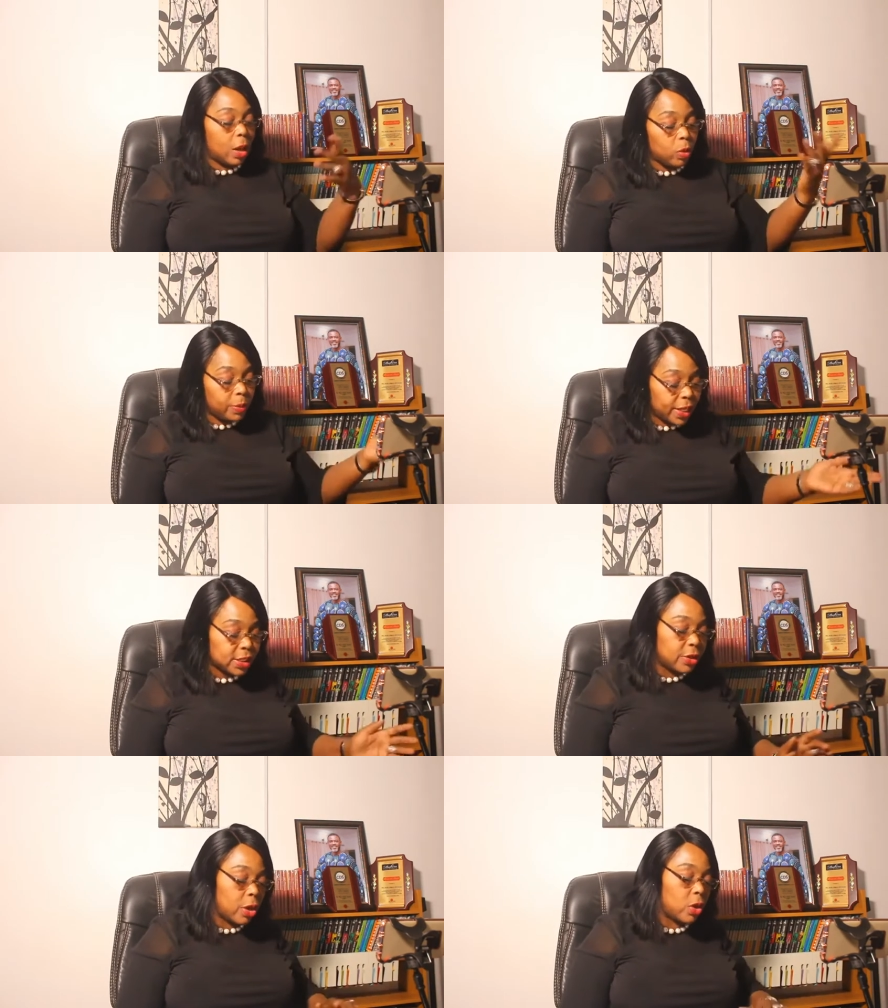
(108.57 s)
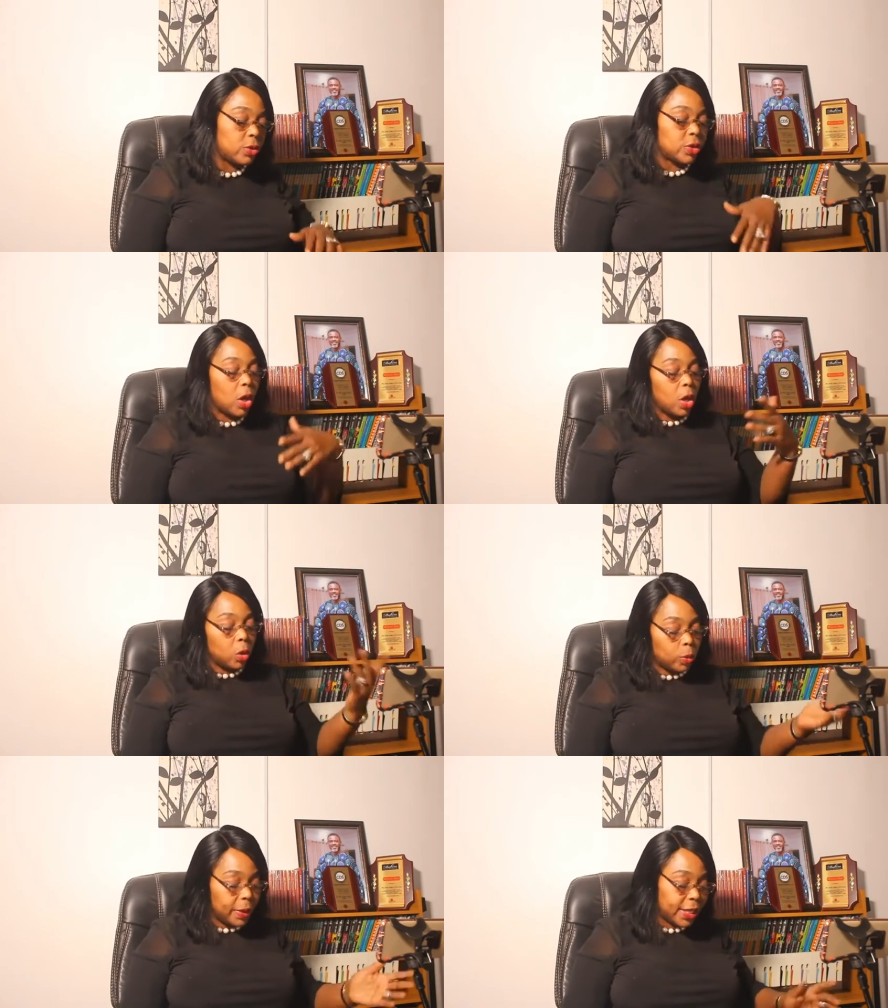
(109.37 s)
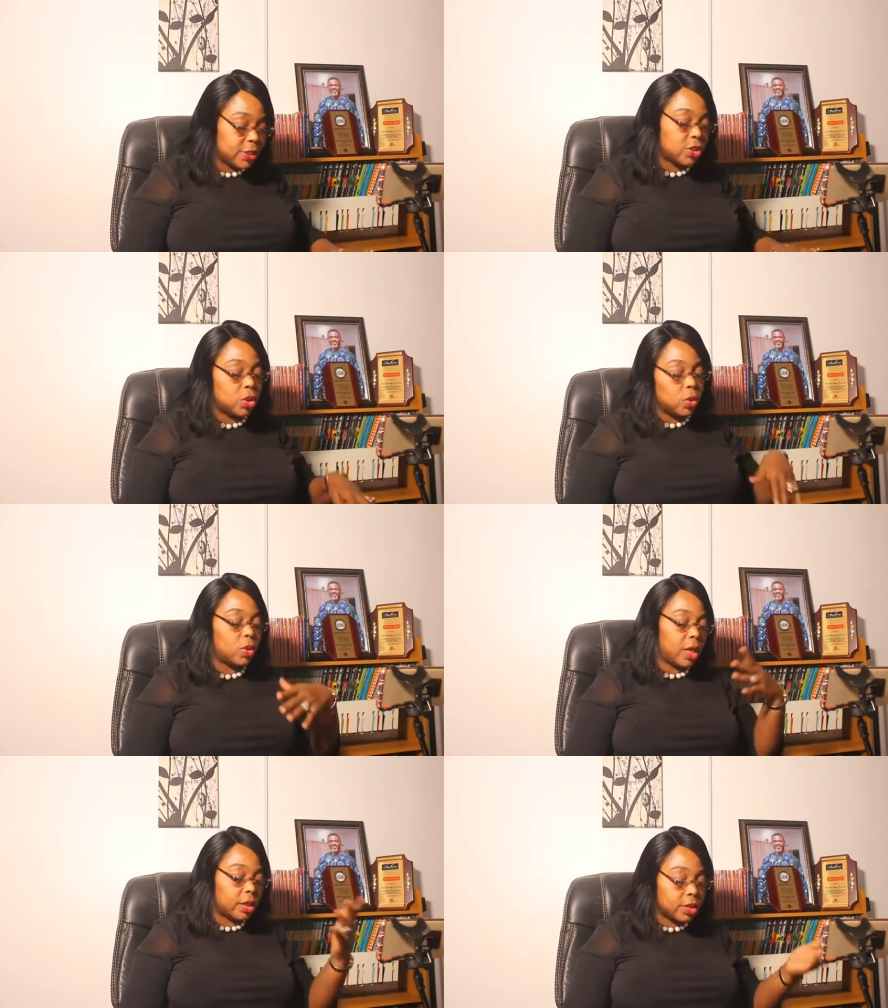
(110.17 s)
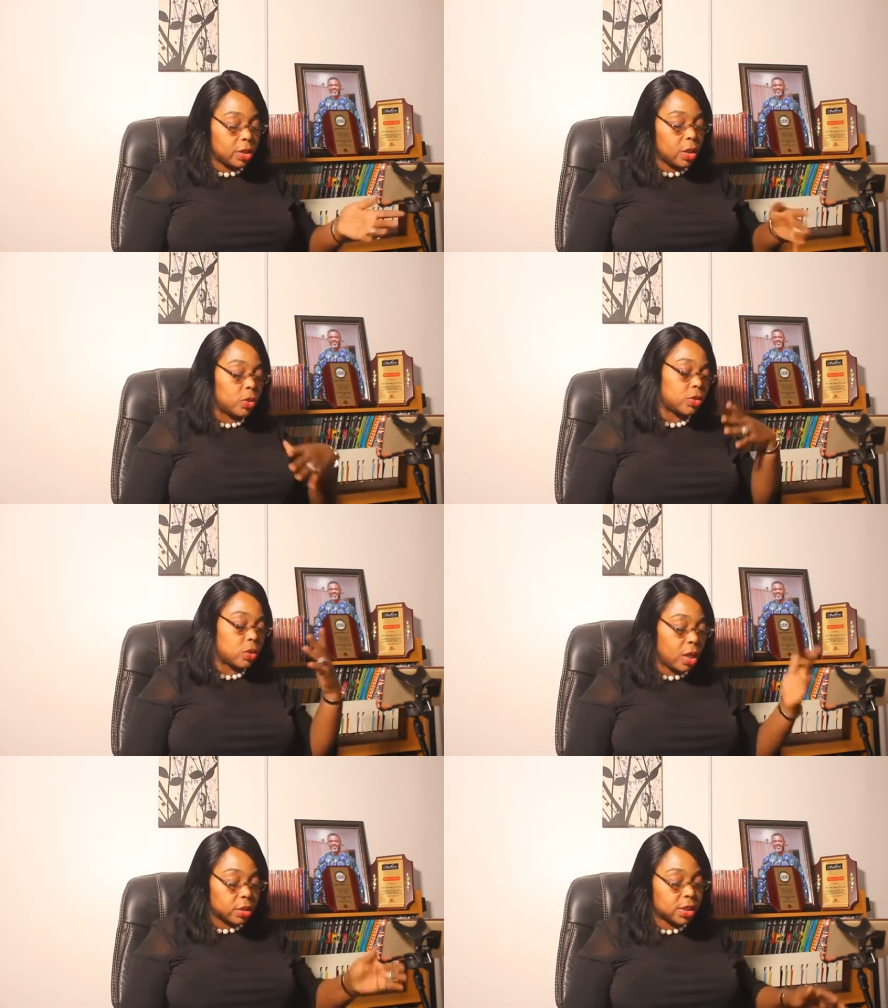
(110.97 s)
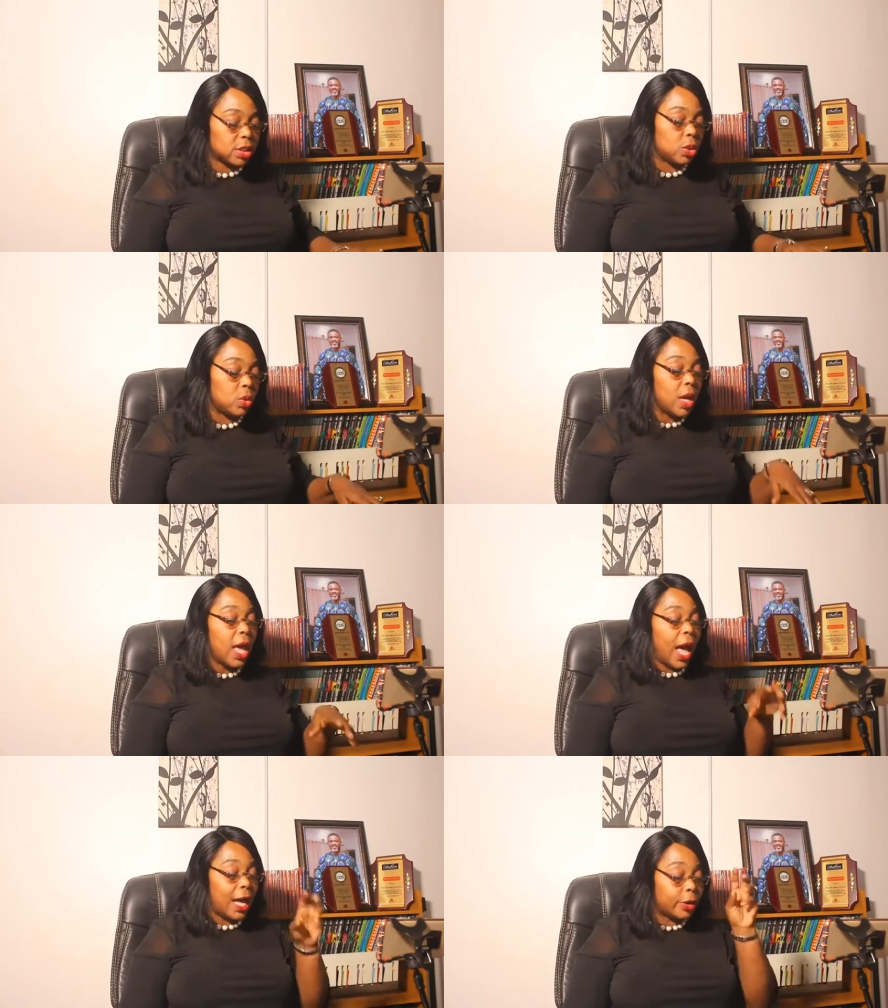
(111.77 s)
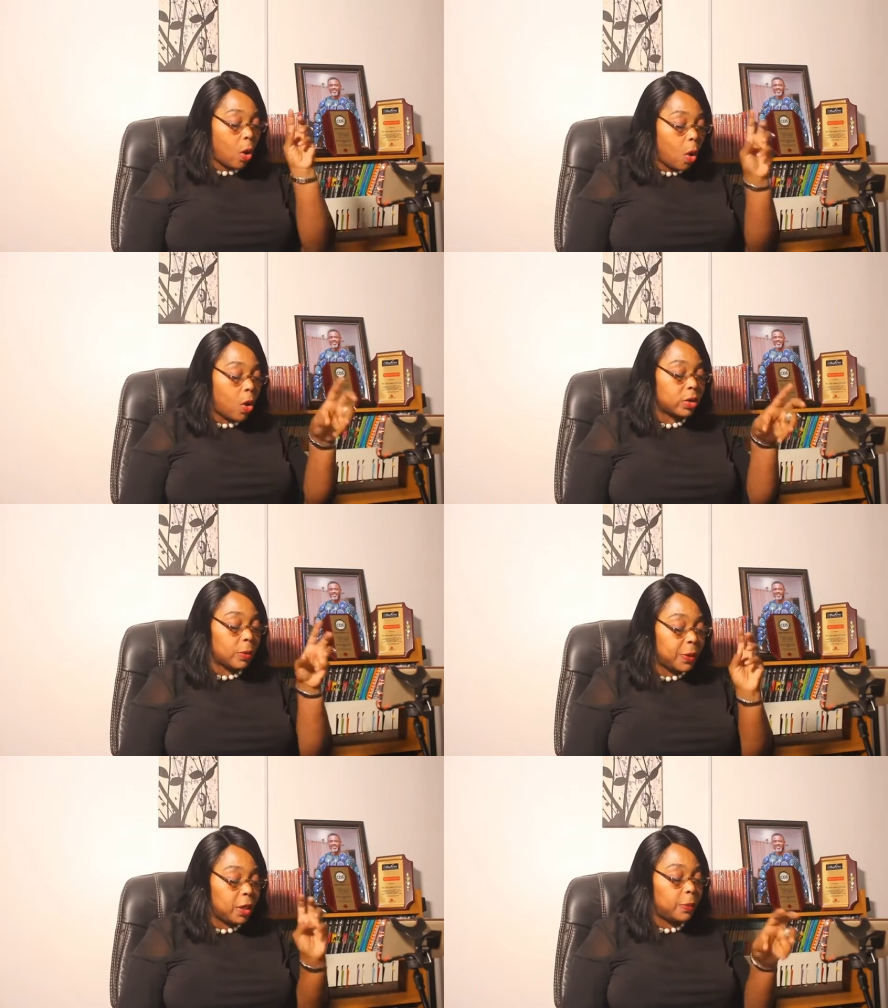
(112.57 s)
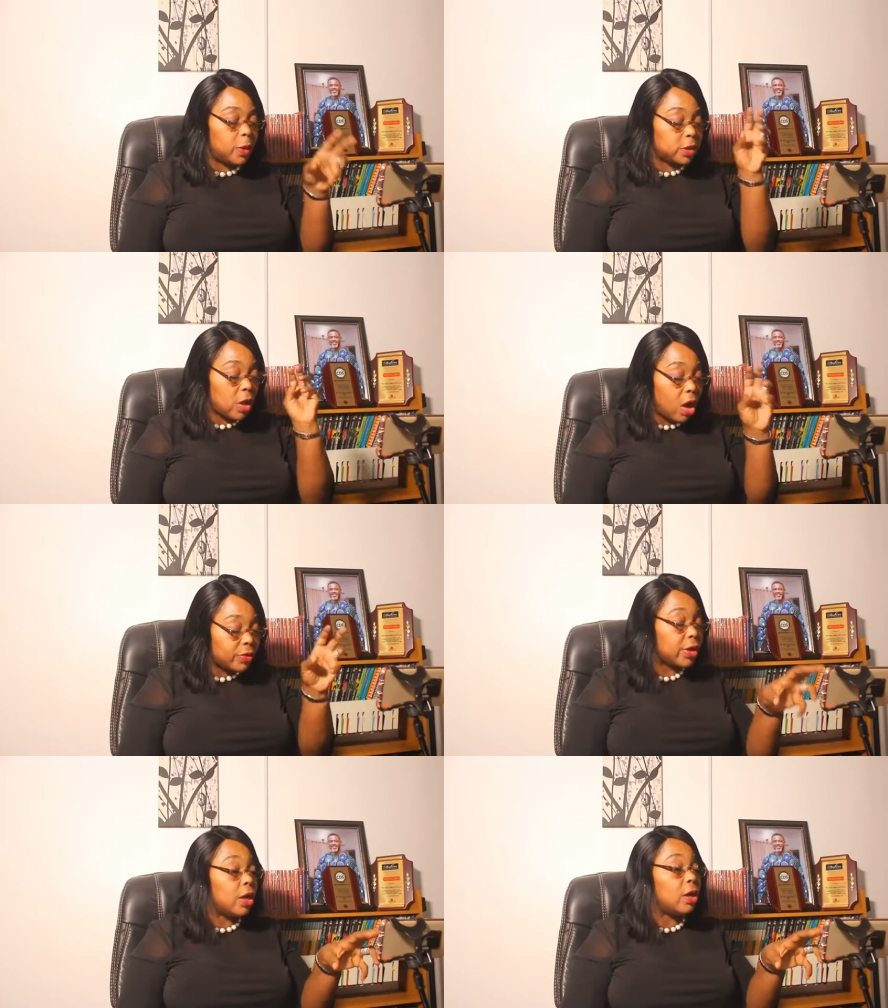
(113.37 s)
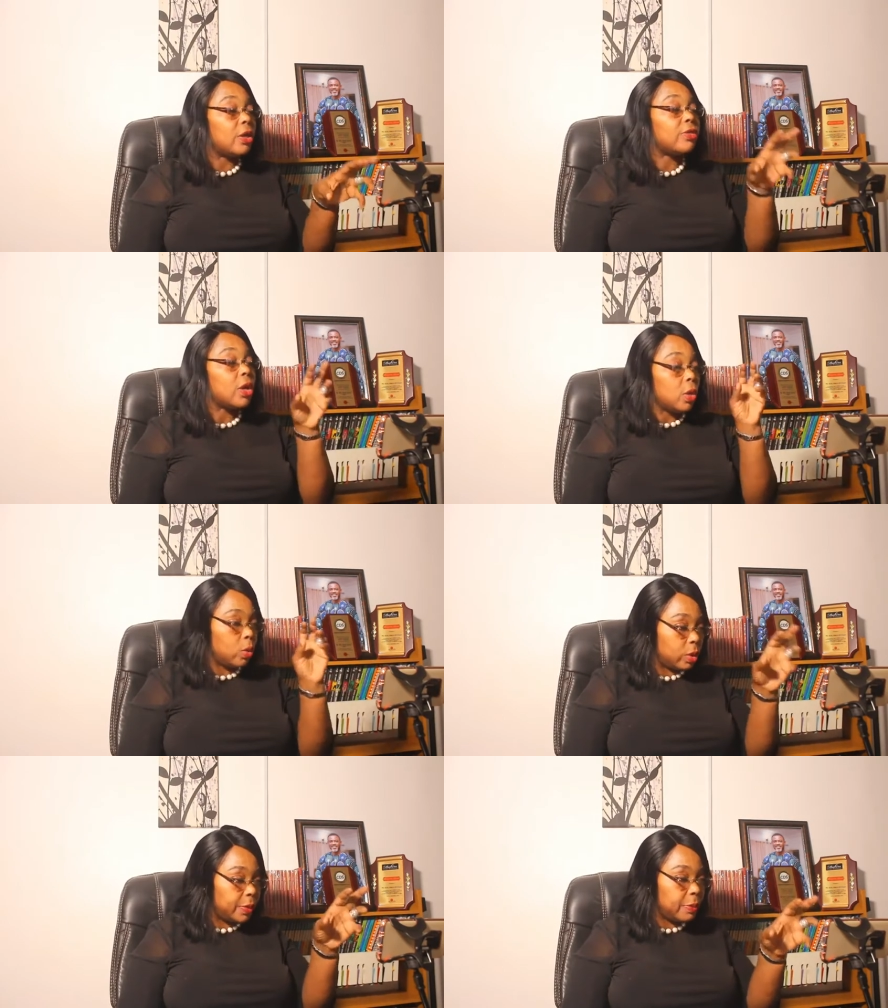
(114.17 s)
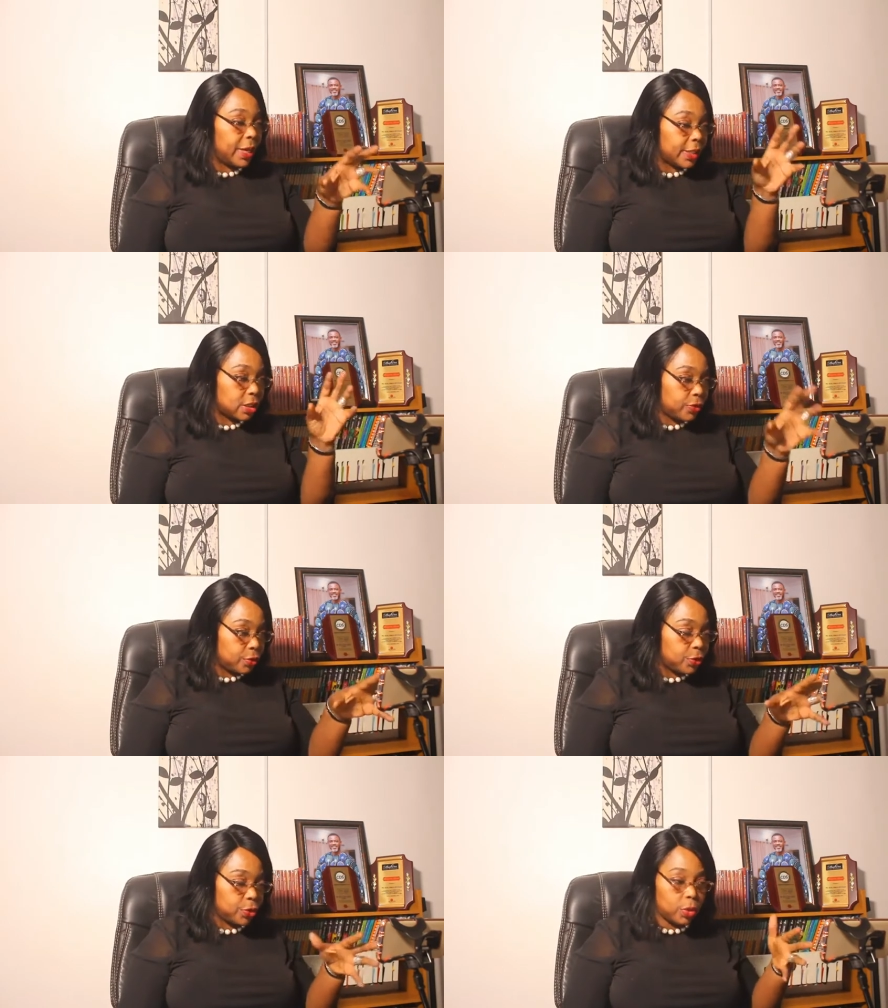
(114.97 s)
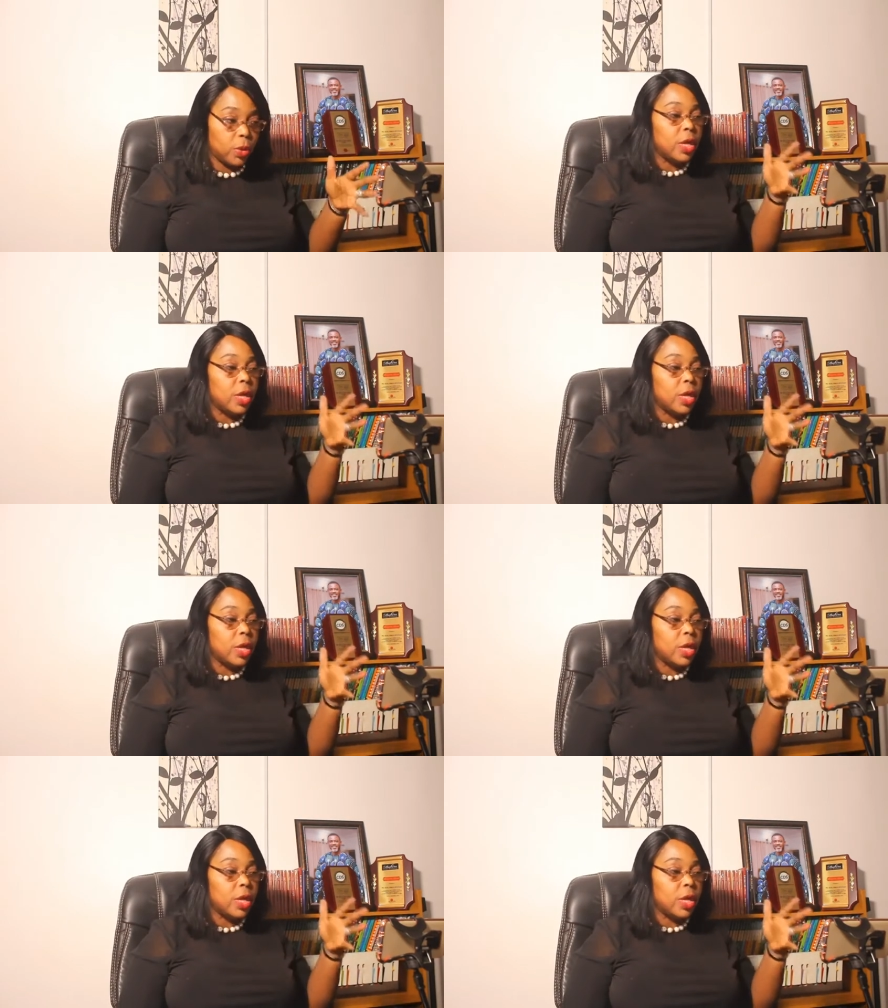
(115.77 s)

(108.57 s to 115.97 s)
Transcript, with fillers: I will bless those who bless you, curse those who curse you, and all the peoples on the earth will be blessed through you.